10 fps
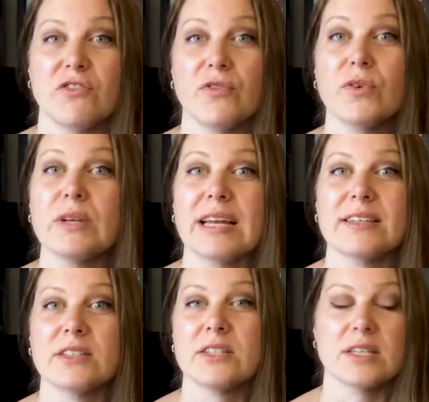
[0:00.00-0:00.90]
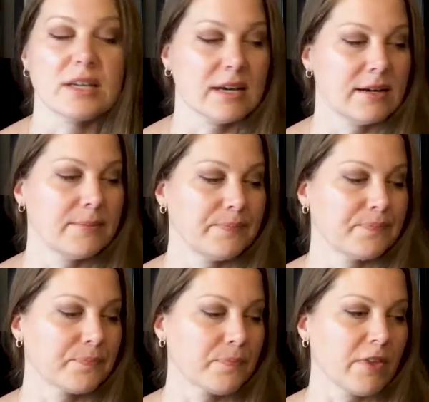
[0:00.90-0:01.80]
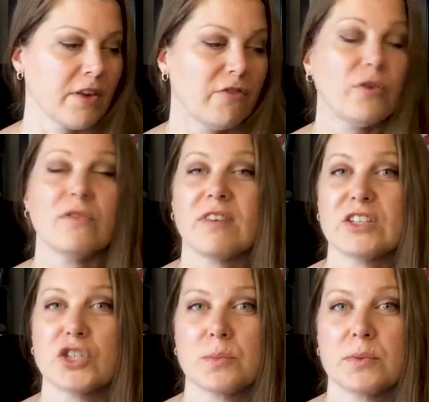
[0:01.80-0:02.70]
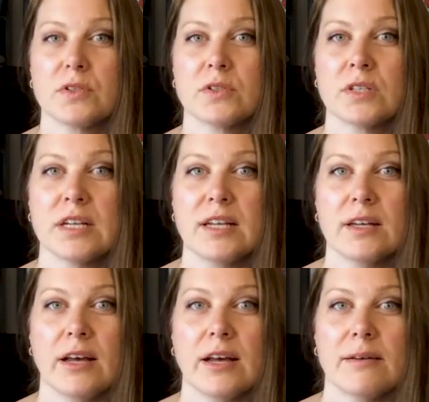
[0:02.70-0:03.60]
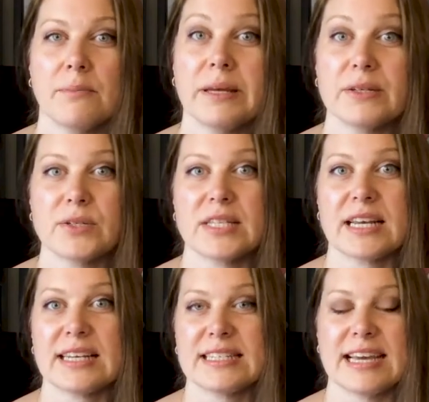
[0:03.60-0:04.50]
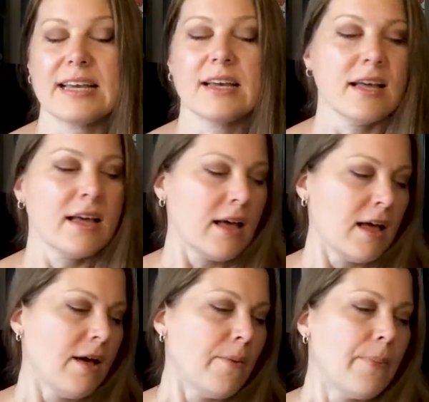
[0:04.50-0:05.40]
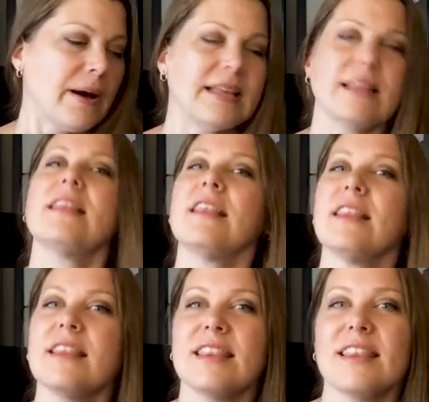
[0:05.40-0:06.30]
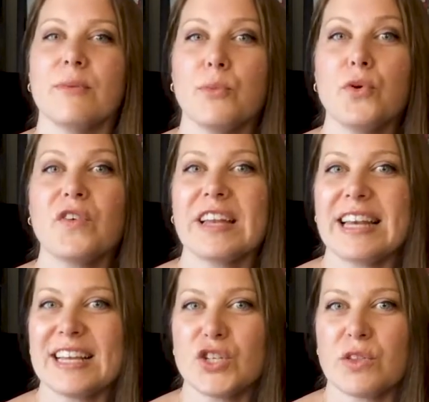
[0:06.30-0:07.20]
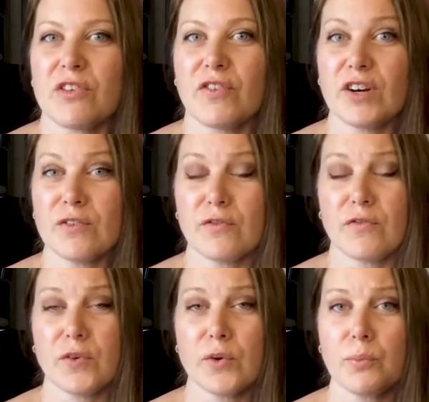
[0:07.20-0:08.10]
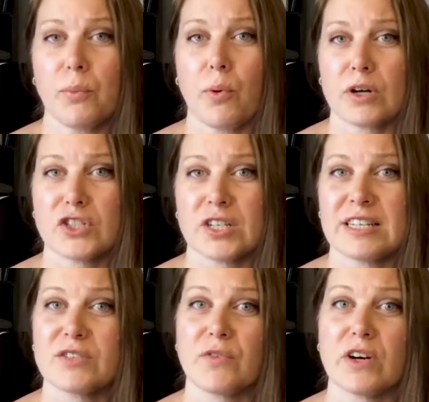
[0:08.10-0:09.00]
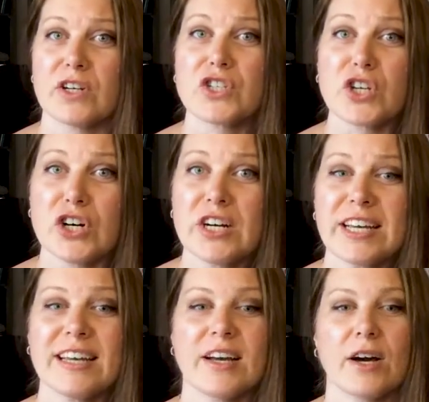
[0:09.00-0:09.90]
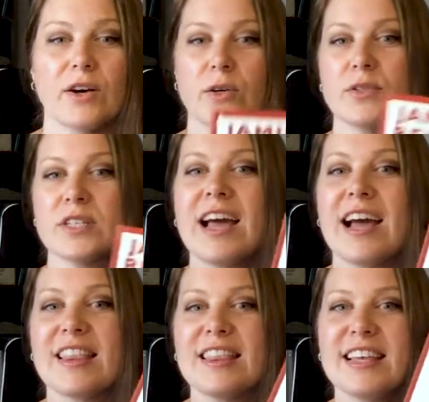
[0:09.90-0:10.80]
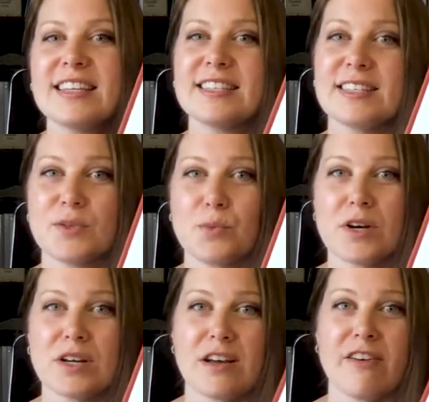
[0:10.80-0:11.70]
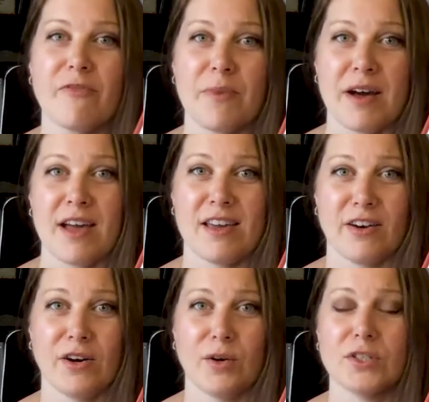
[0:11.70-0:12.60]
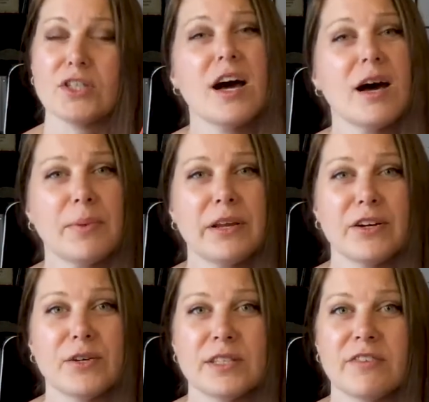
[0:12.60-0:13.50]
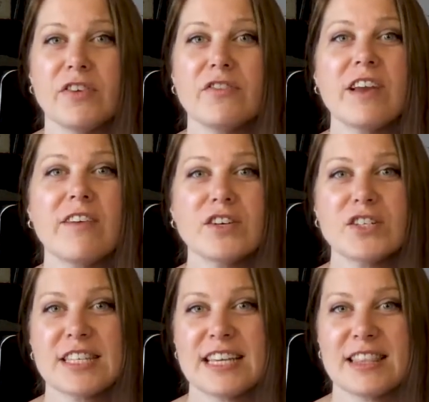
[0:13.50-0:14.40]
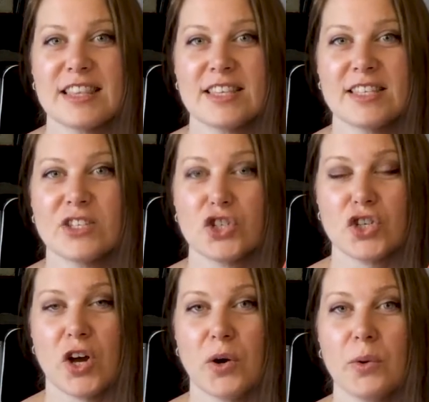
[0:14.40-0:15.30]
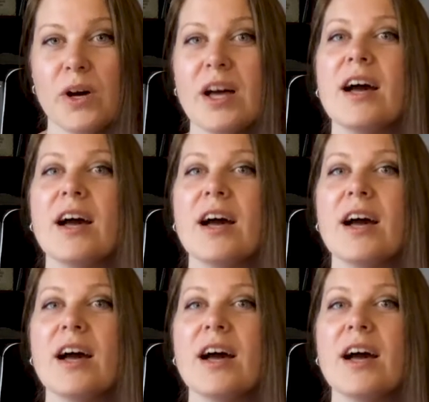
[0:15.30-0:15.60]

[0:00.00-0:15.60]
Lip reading: fruit and vegetable pills that I take. But moving into the food portion, as far as cooking goes, this is one of my heroes, top heroes. If you've never seen this show,